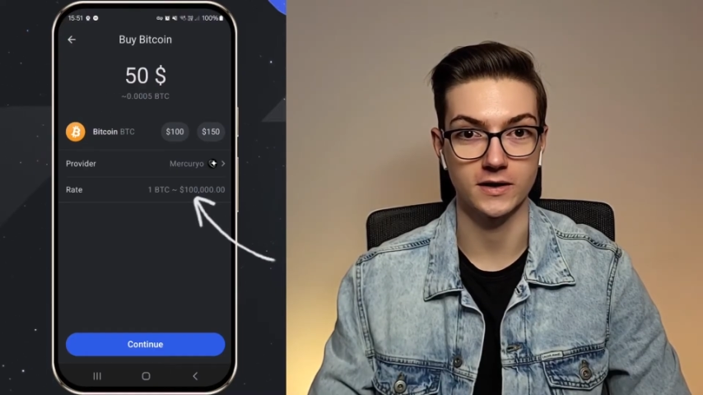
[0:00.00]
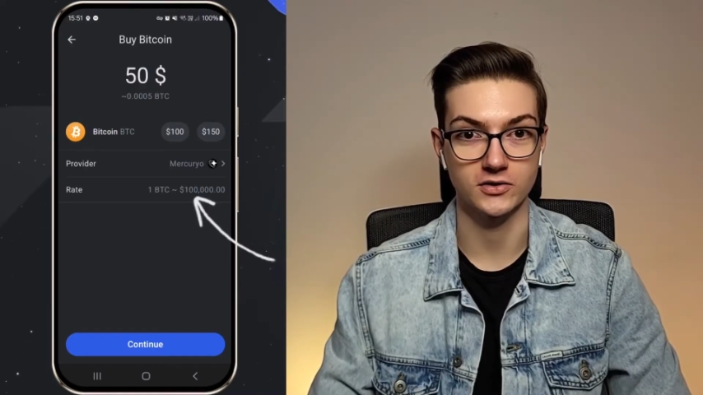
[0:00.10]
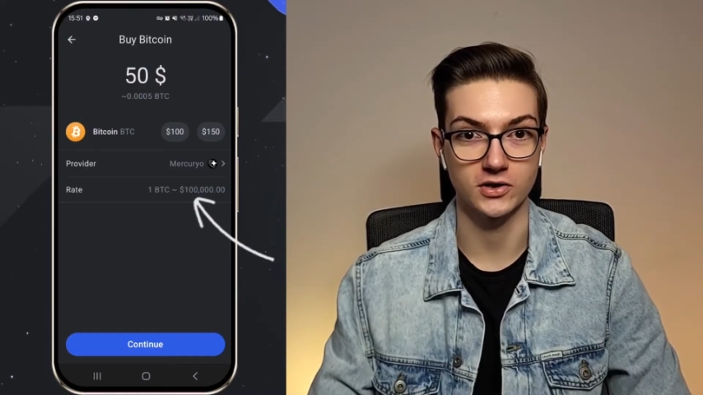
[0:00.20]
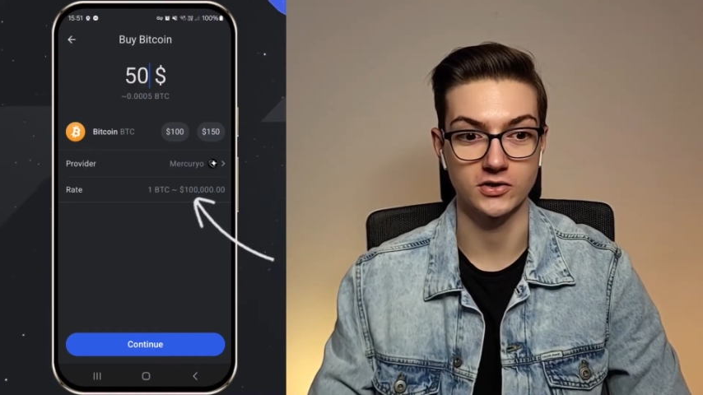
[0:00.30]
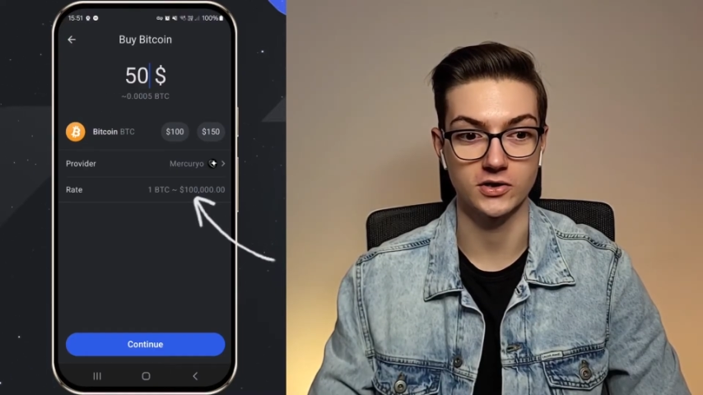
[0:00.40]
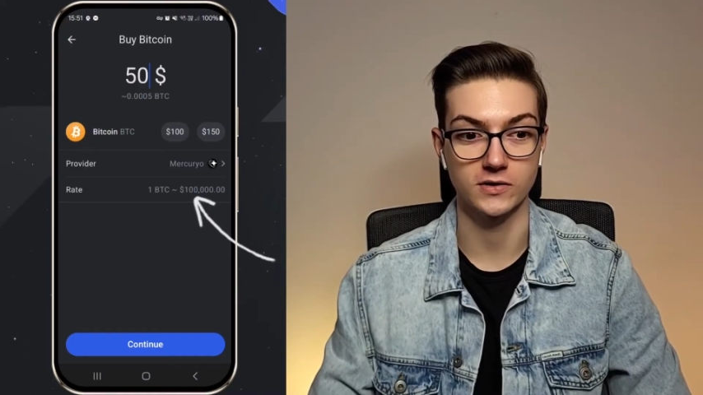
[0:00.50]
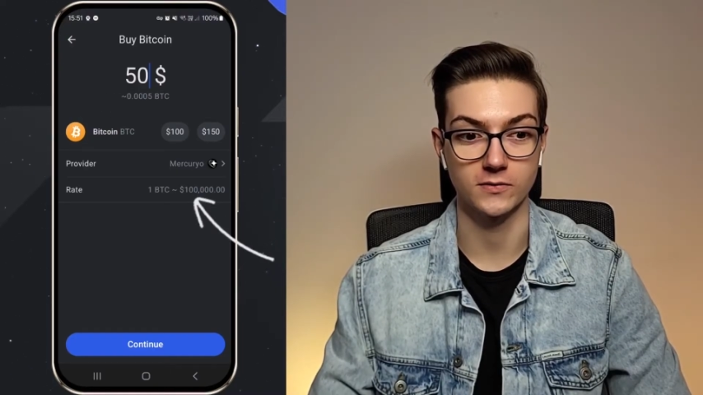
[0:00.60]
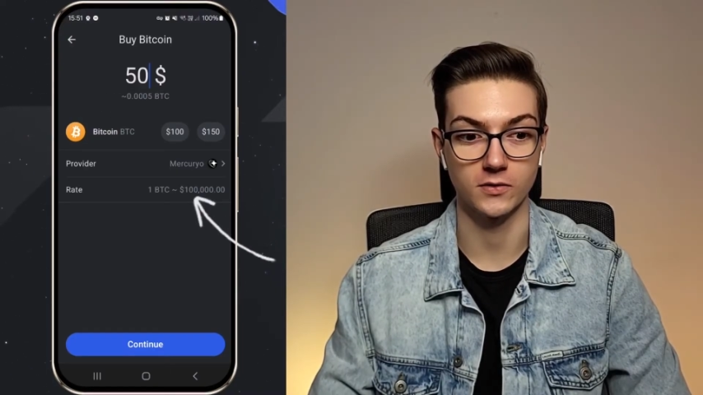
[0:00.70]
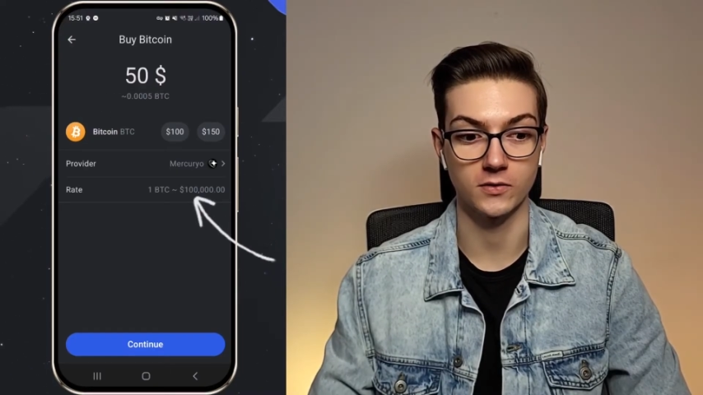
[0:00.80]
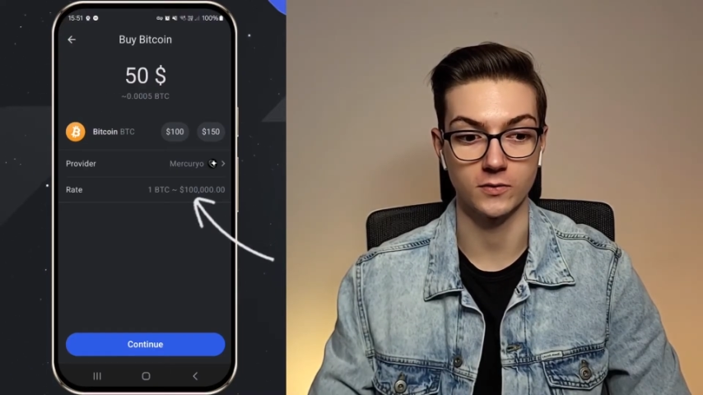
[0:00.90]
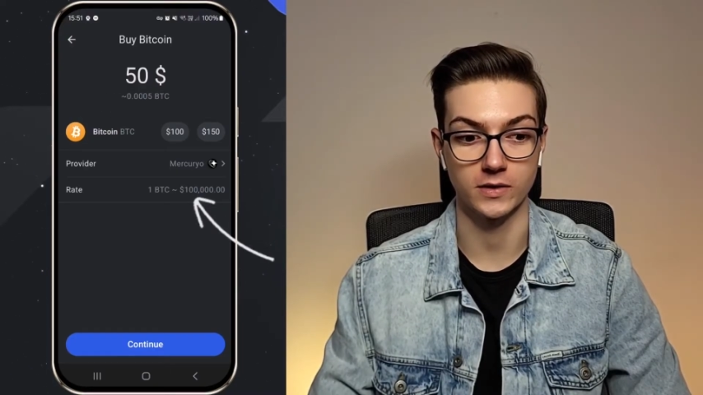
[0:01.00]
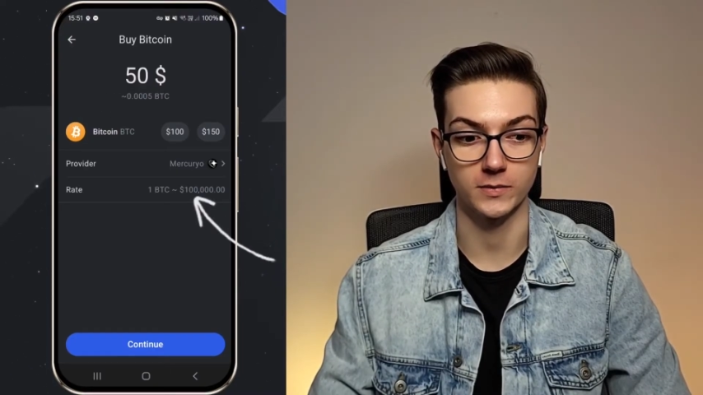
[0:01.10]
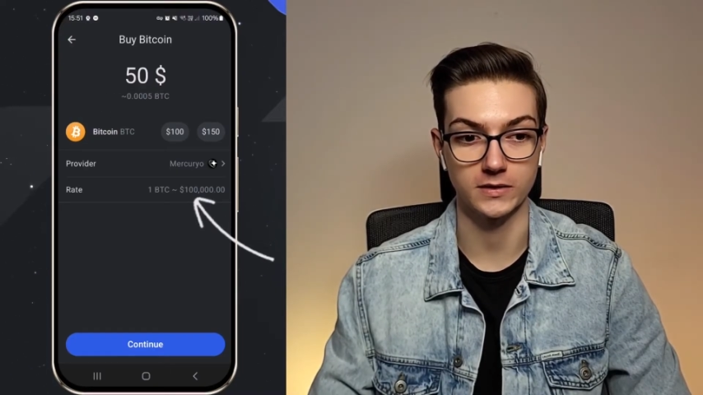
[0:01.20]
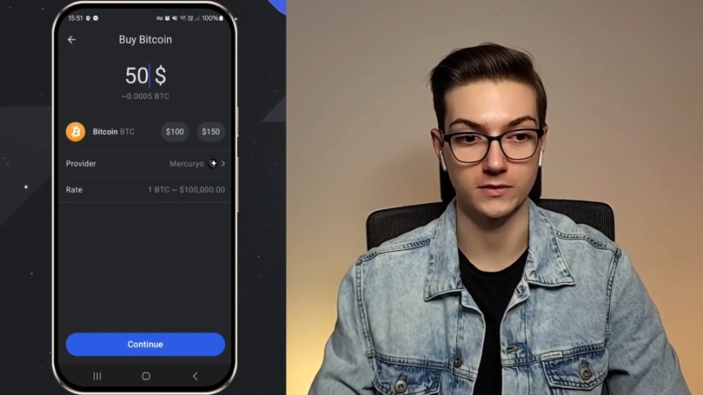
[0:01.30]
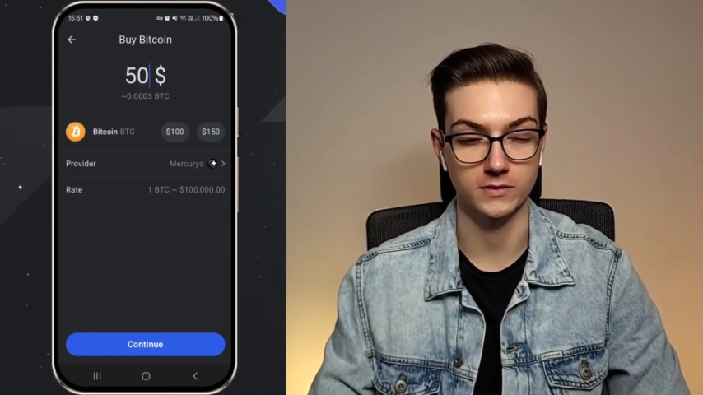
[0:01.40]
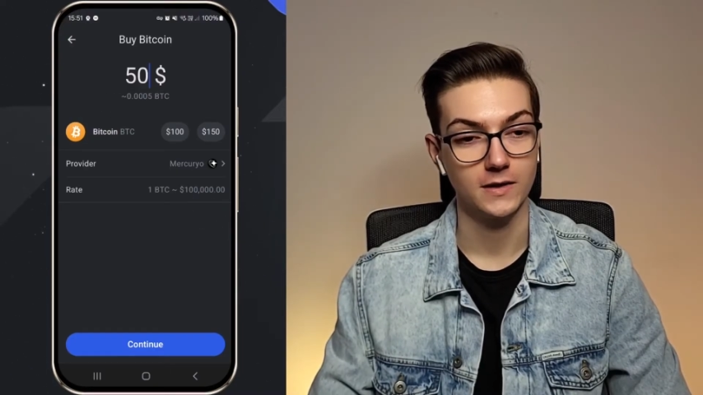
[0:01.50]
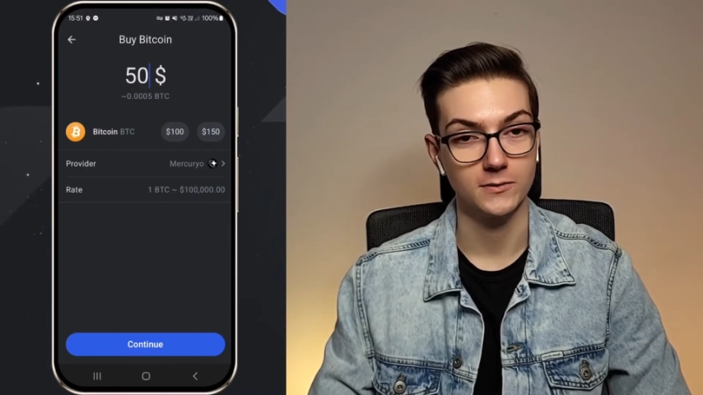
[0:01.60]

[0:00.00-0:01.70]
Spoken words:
exchange rate for 1 Bitcoin.